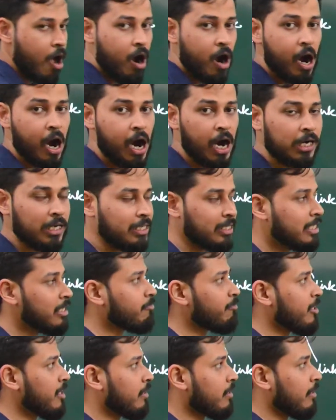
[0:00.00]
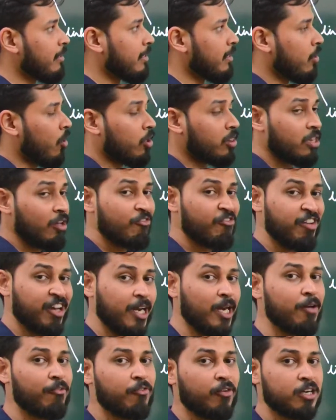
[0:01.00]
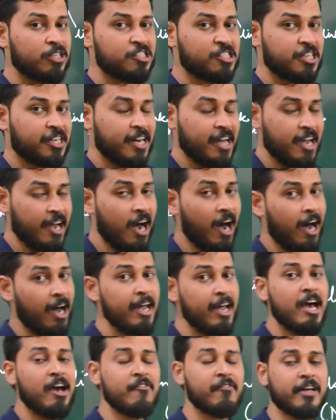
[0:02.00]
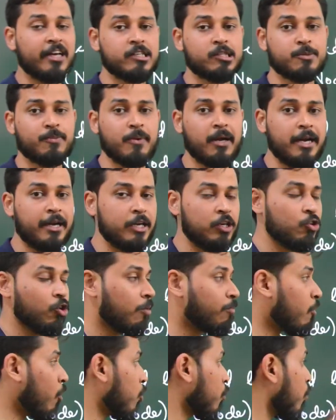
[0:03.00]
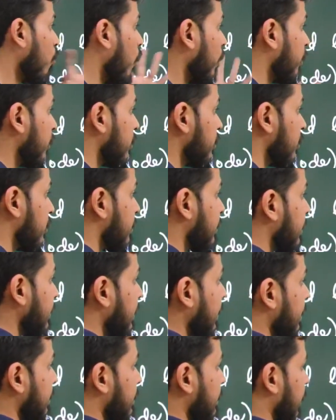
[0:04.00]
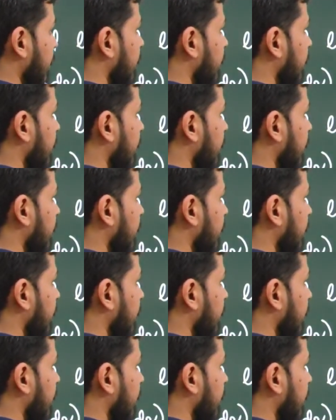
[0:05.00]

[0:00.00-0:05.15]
Ultimately, on the very first day, I have explained you about what is DSA.